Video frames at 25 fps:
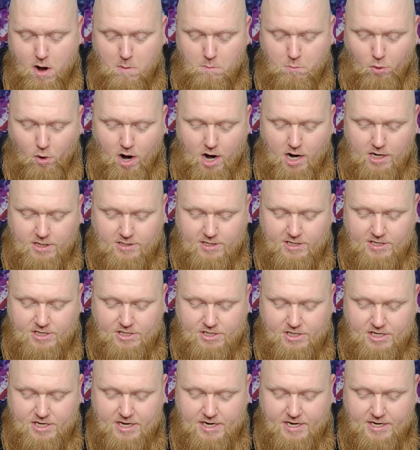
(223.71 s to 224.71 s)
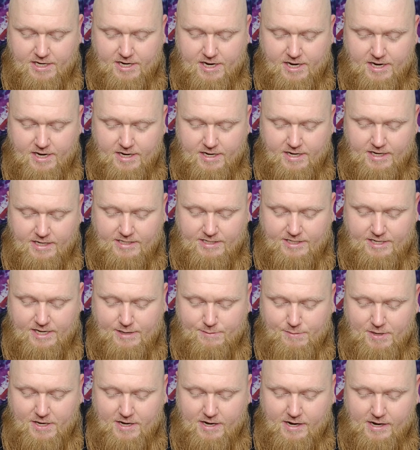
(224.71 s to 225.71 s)
broccoli seed,
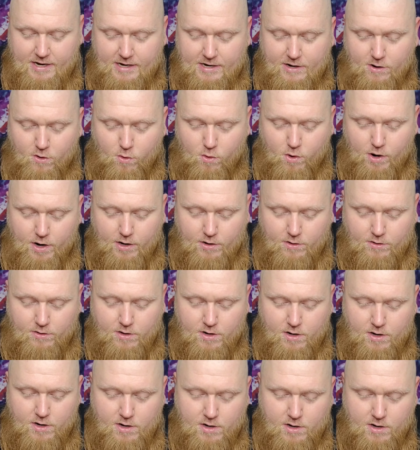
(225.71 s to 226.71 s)
azemia oil,